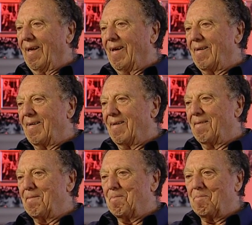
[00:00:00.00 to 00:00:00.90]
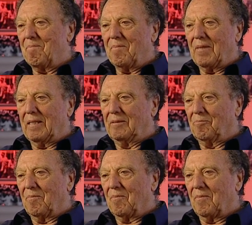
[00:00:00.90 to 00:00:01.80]
And uh,
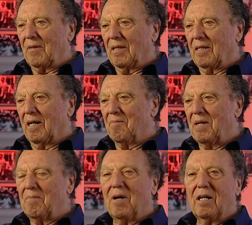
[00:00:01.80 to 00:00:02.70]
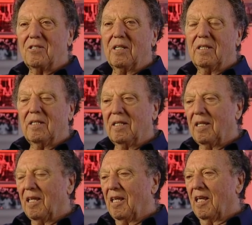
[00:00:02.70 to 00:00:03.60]
I met Moxey,
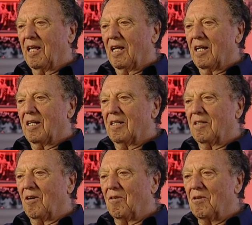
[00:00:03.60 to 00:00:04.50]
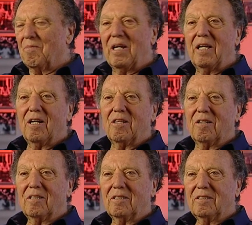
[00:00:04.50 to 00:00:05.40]
along with many
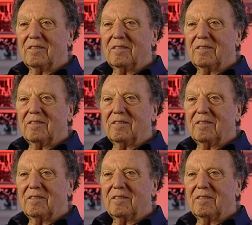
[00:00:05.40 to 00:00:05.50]
other